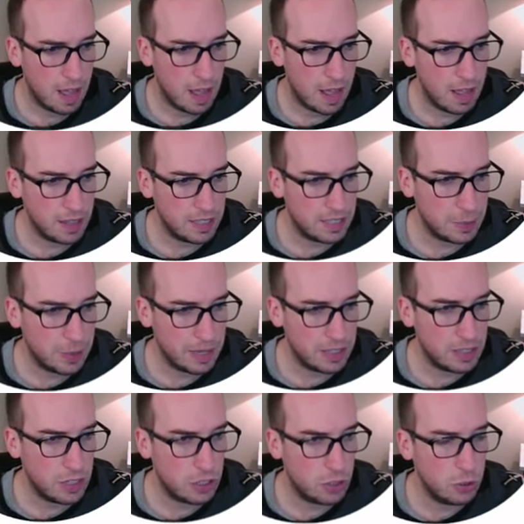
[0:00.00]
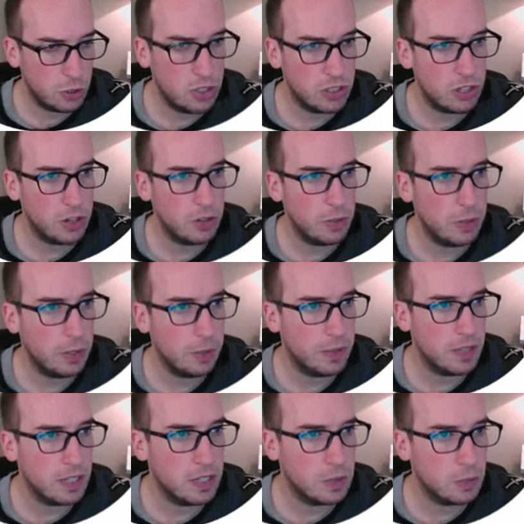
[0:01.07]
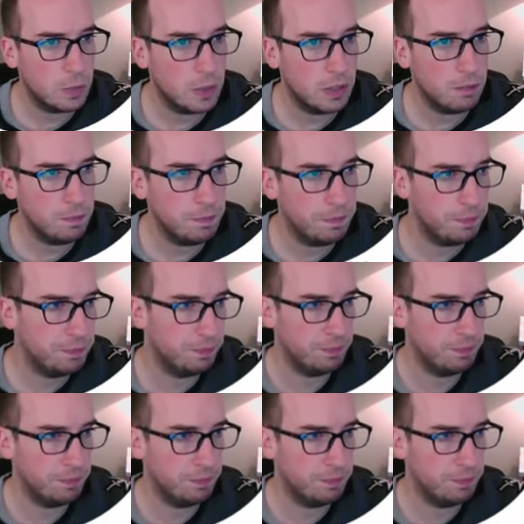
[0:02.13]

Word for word: Uh, let's see what institutions are doing with this one.